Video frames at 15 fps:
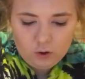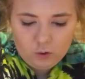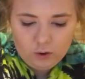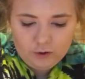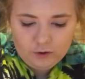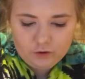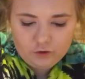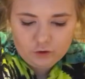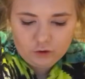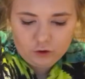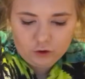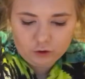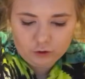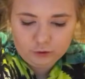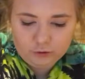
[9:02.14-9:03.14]
Oh, this
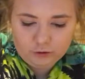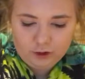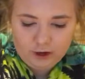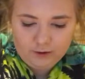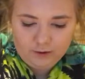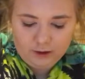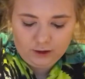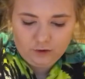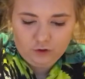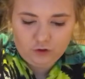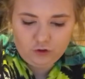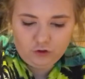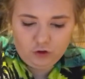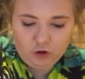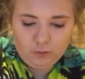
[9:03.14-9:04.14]
glue dries like
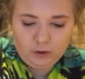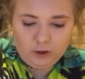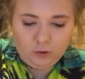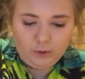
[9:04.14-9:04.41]
stupid